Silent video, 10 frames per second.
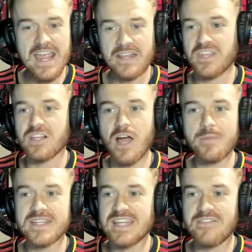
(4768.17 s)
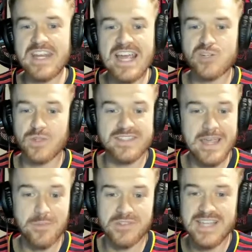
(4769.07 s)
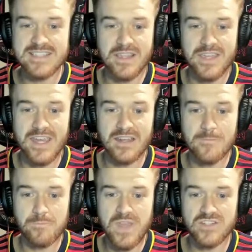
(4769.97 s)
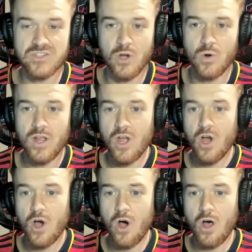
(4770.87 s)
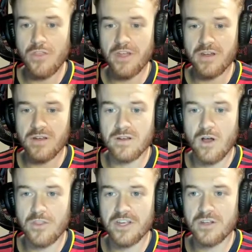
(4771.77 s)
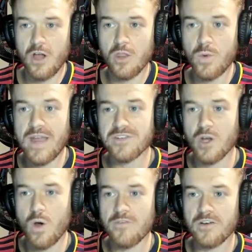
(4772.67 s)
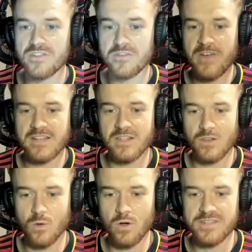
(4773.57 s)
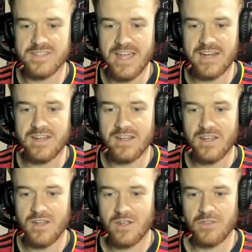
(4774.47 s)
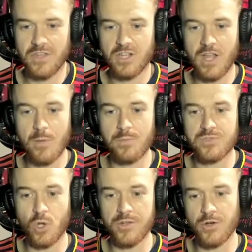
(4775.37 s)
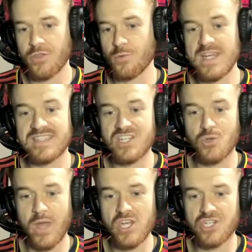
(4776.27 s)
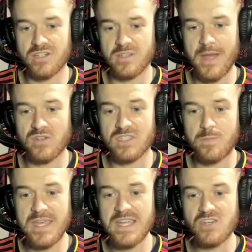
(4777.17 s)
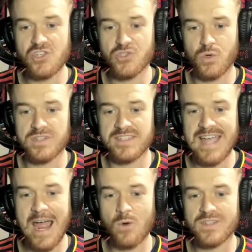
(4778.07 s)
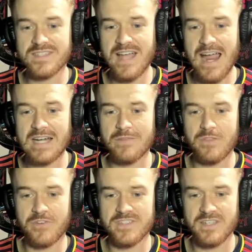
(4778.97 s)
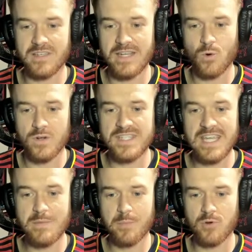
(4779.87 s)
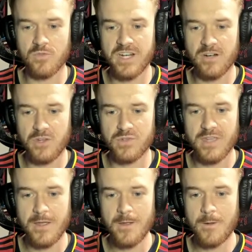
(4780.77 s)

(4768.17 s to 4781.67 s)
Eh, the club didn't give any actual examples. That's the thing. And so all the all the all that we have to go off of is the fact that Laurel said the club told her three situations about speaking to sources outside of the facility or team approved interviews.